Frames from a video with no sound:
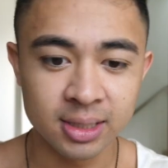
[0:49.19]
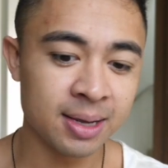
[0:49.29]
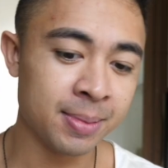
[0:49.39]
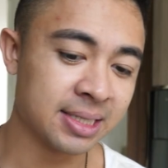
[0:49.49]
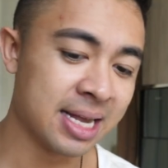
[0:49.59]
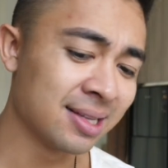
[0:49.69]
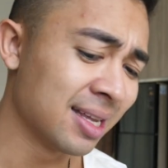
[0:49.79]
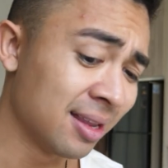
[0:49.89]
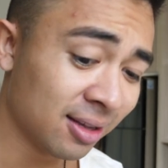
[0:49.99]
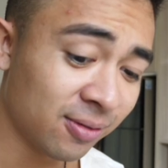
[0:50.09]
Does that make
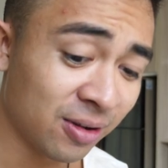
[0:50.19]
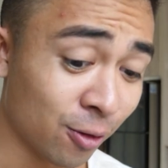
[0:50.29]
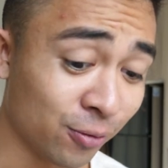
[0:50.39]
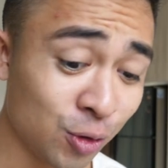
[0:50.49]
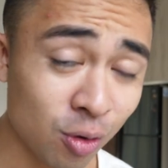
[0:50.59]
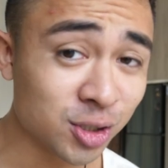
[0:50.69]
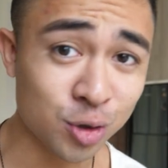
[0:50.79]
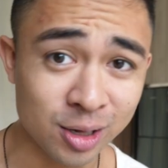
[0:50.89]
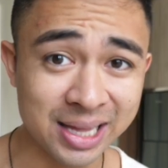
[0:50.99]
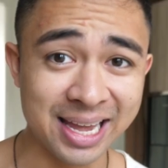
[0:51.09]
sense? And in this video, if you are
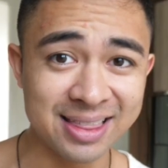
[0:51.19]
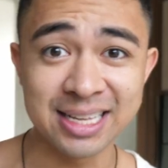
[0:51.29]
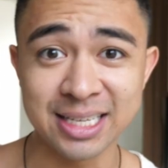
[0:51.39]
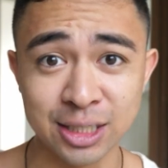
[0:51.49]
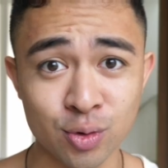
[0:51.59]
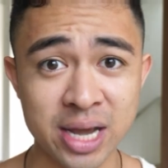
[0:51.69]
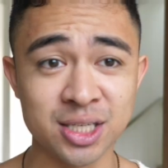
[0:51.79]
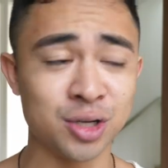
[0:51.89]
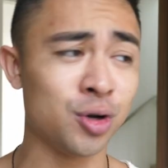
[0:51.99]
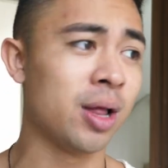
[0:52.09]
struggling in that
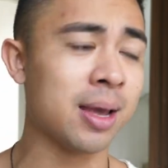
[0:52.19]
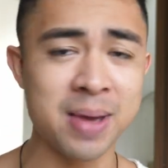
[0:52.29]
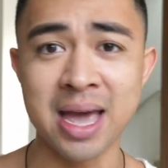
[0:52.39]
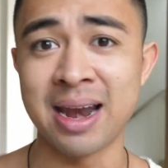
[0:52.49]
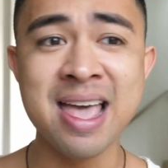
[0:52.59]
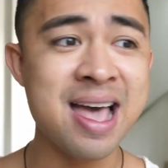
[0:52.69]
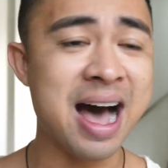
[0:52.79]
situation, you're like, man,